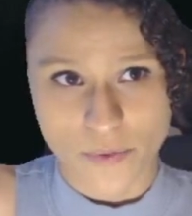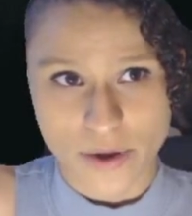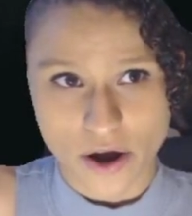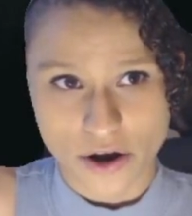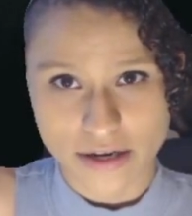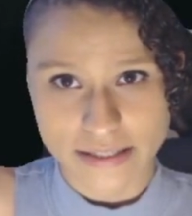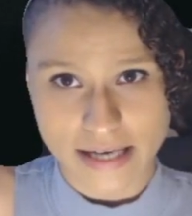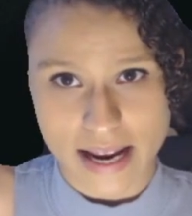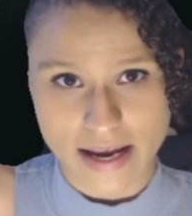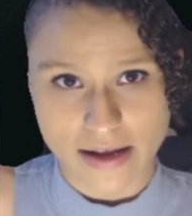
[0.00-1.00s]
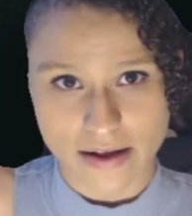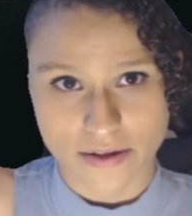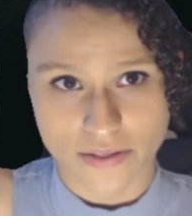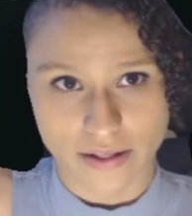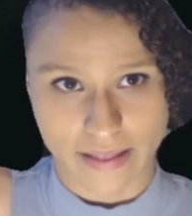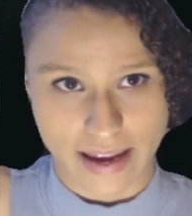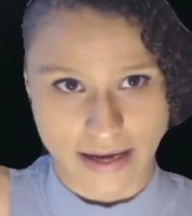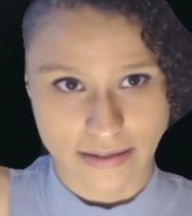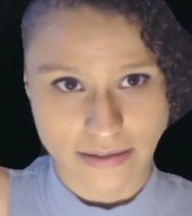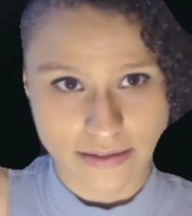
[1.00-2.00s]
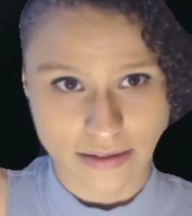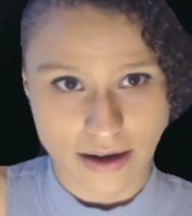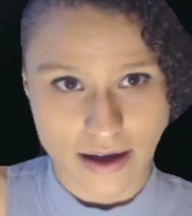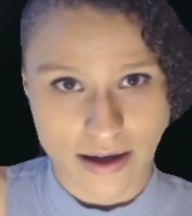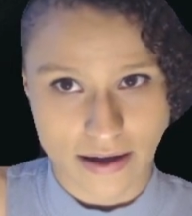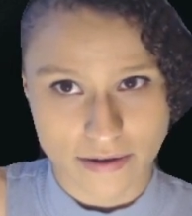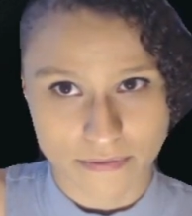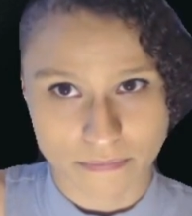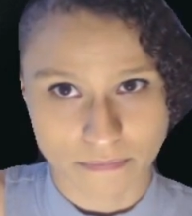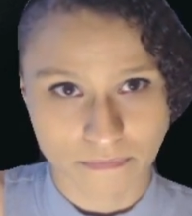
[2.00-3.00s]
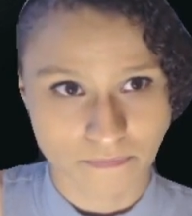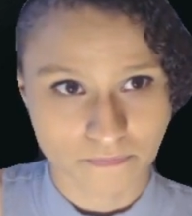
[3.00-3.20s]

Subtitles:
we are going to take the land and